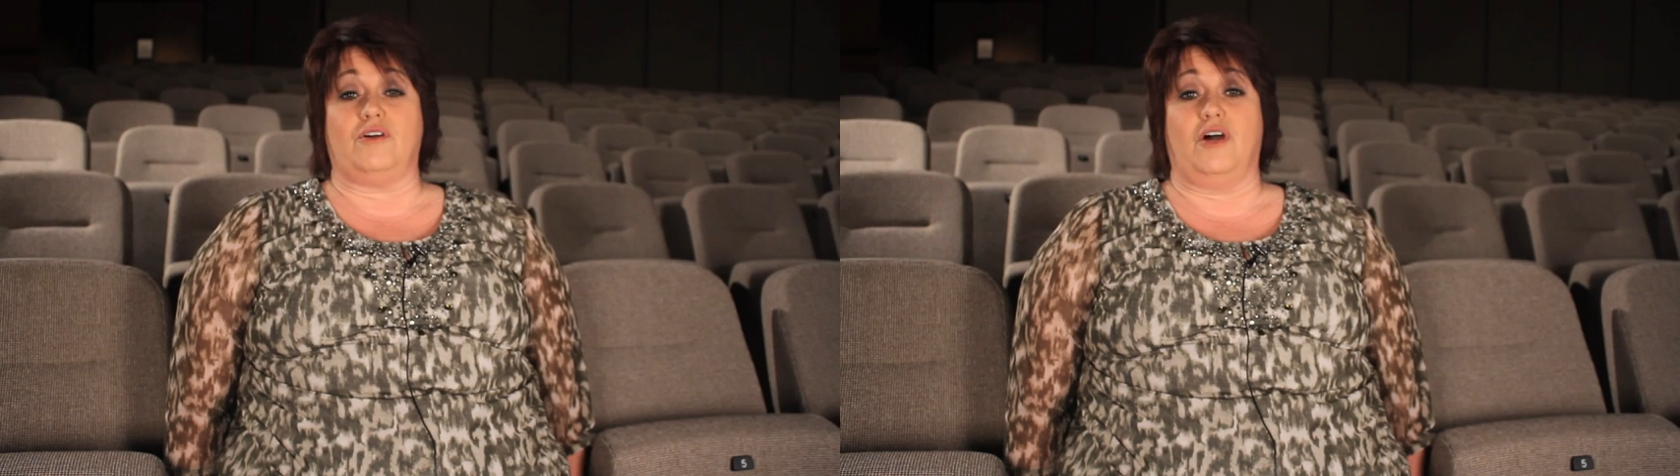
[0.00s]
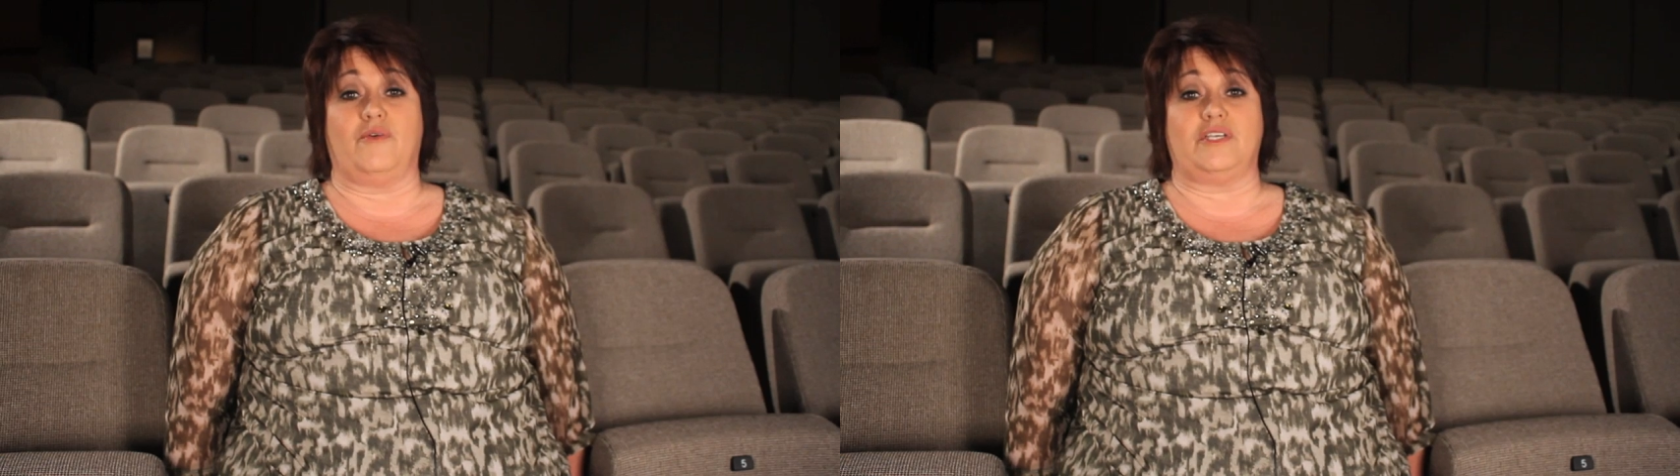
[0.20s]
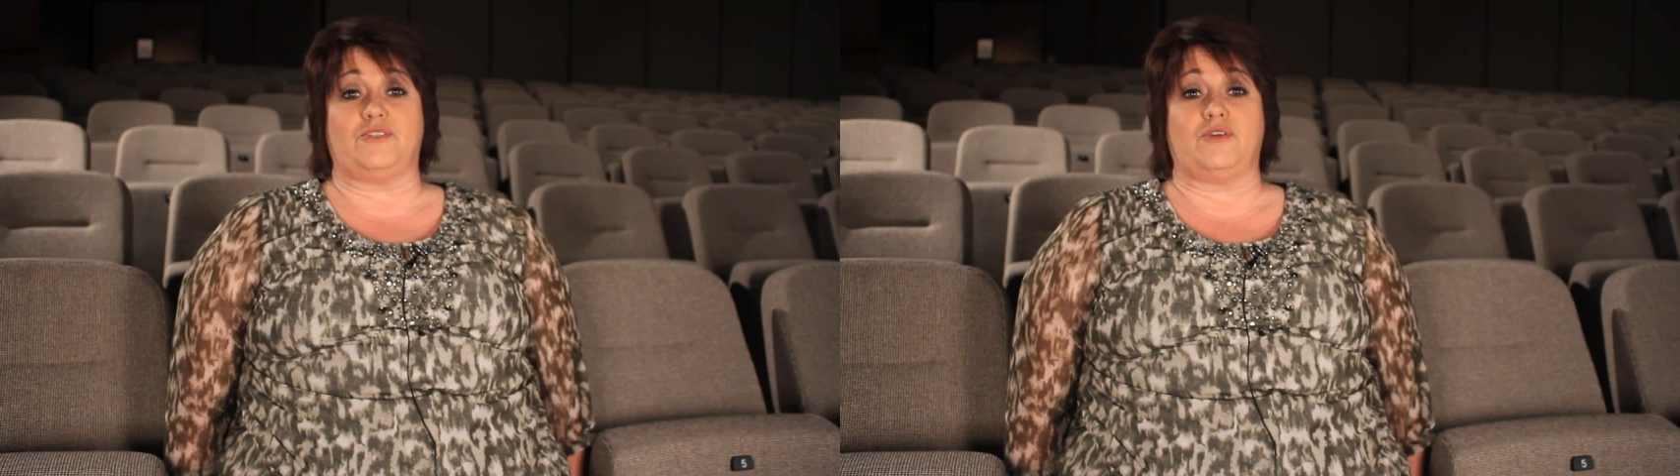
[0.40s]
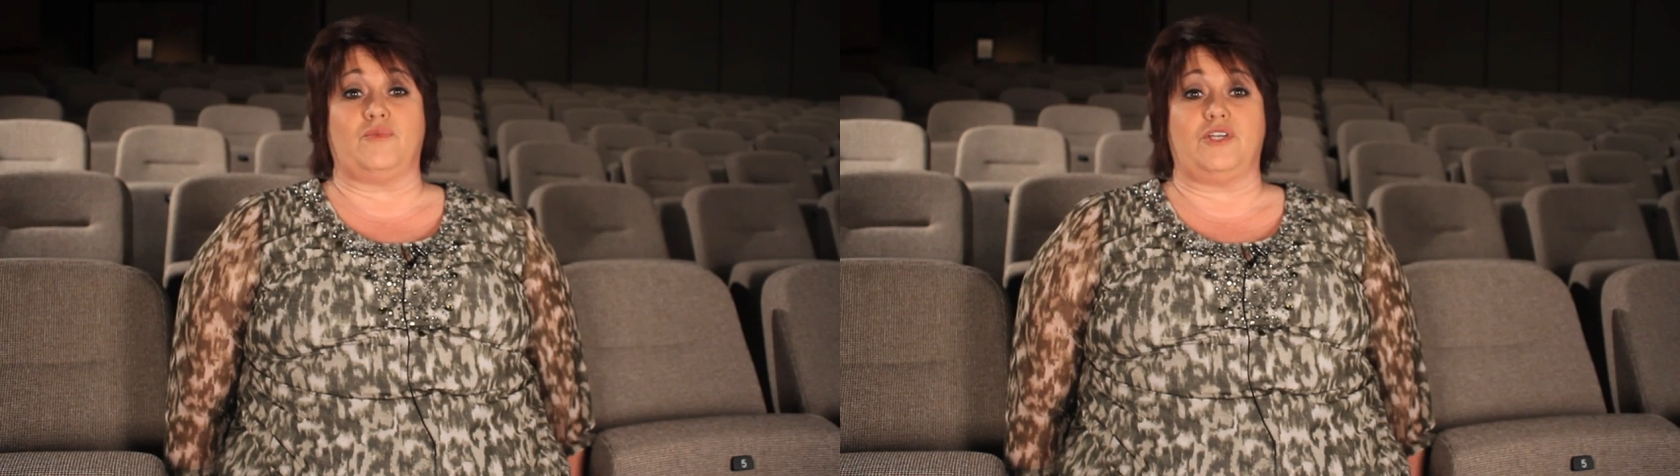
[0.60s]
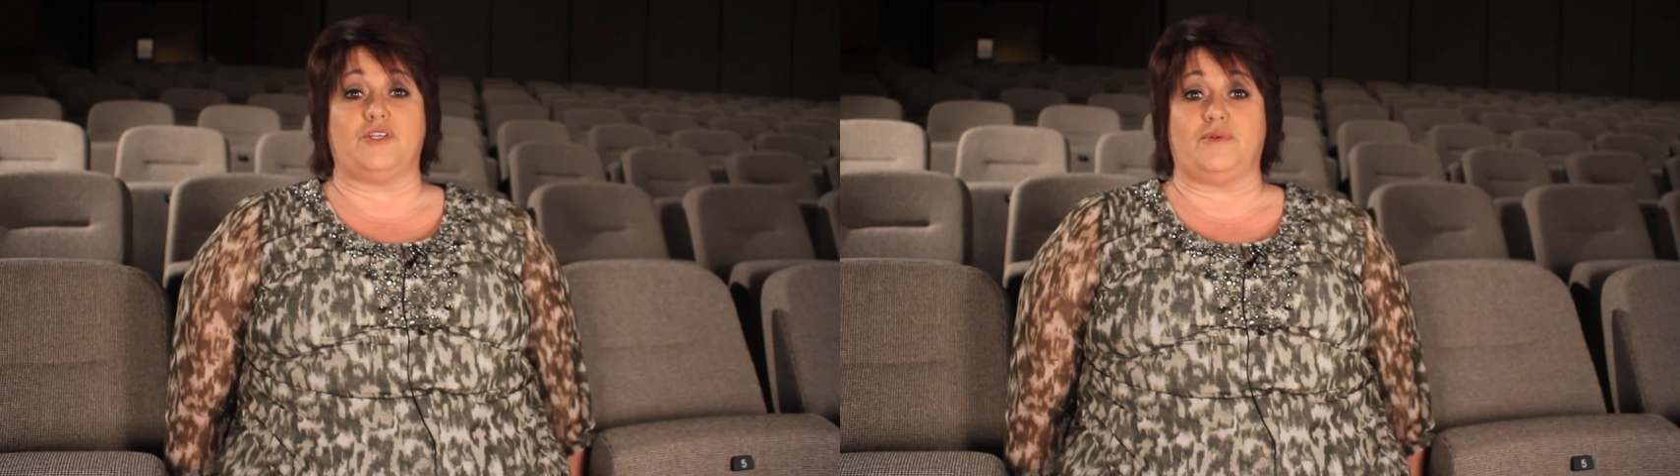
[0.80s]
always doing
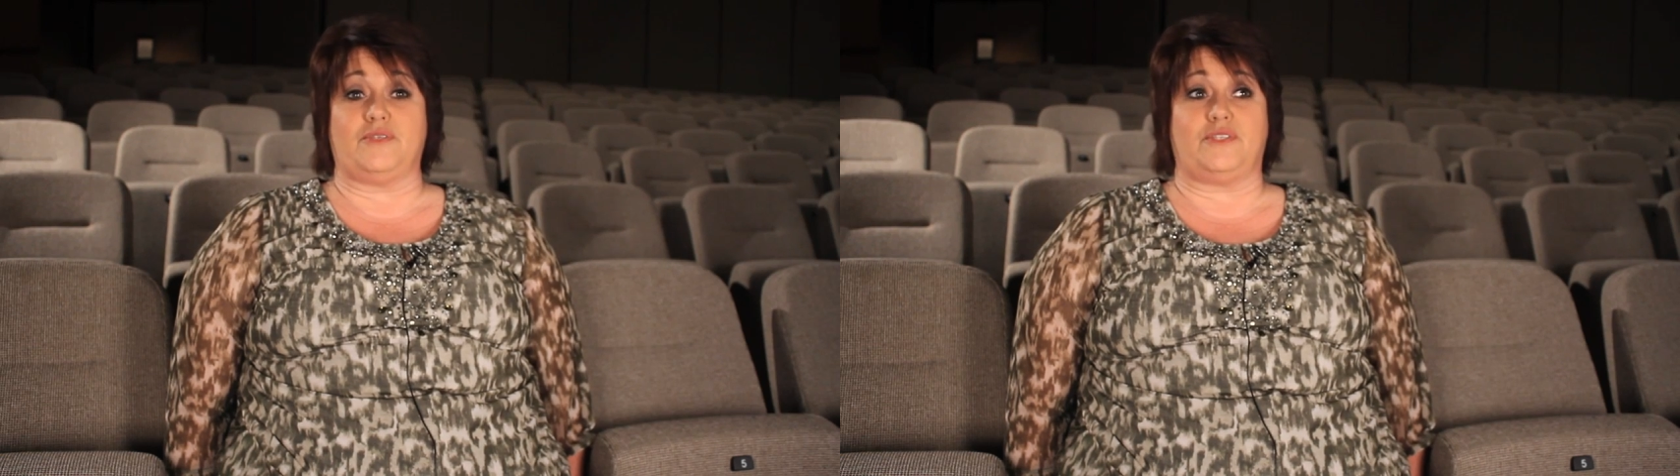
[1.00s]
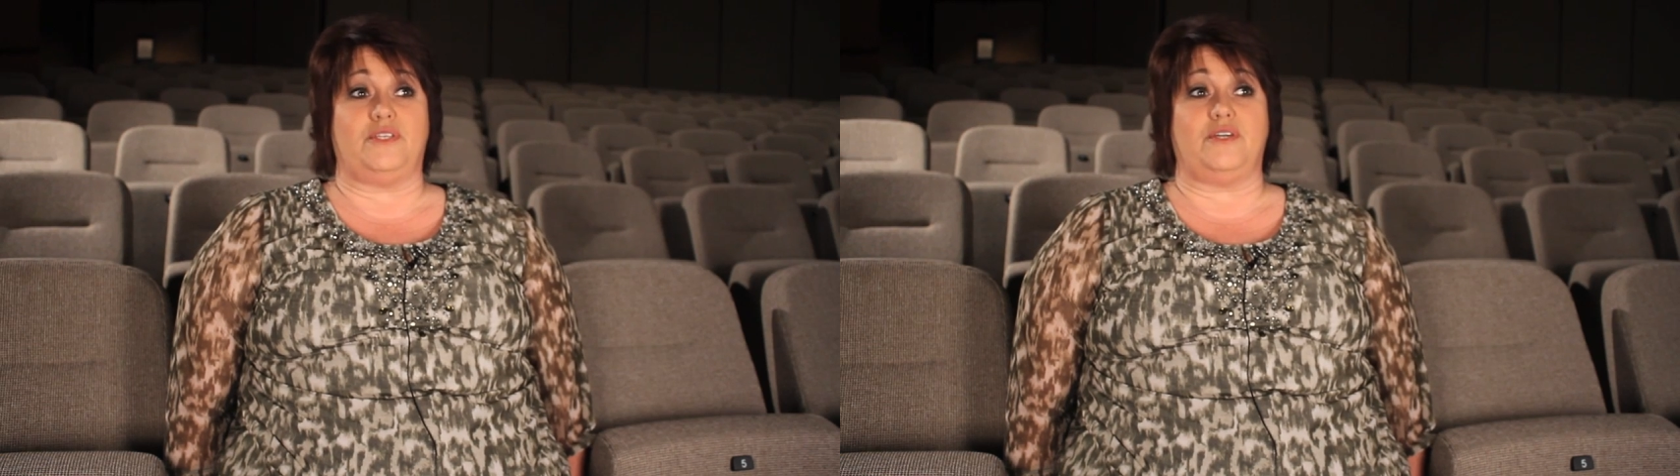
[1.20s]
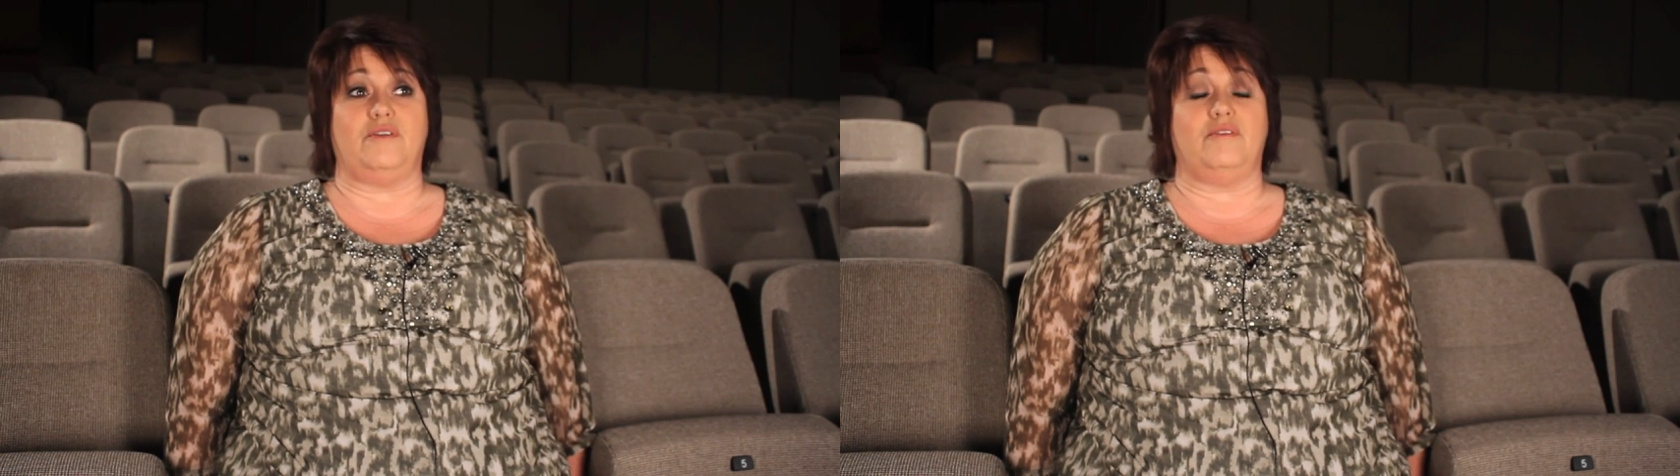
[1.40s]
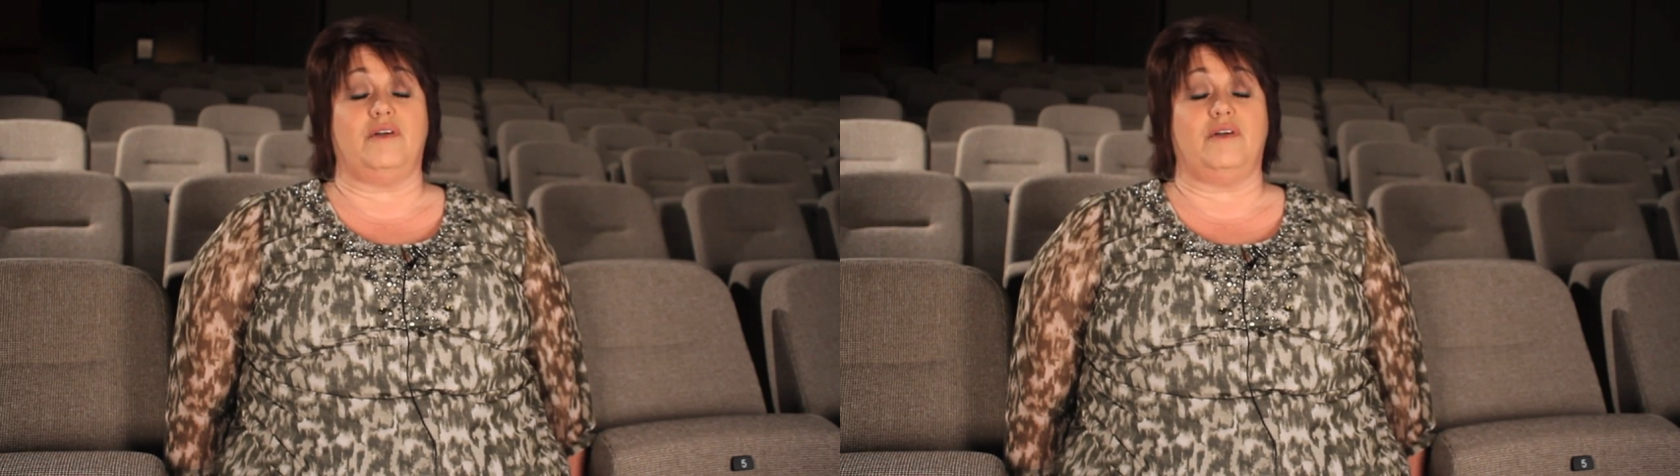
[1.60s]
what you're supposed to do.